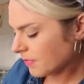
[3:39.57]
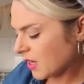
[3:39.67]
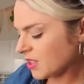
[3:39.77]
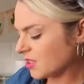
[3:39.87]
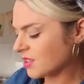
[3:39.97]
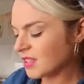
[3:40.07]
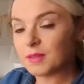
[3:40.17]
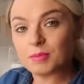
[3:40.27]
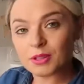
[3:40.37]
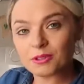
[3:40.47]
I just
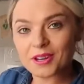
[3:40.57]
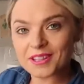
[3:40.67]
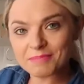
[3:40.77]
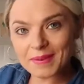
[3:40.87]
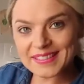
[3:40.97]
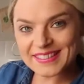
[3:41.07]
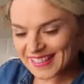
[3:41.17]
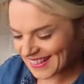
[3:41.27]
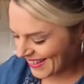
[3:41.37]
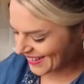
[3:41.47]
keep it quite
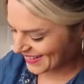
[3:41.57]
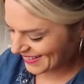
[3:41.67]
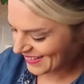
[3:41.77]
basic.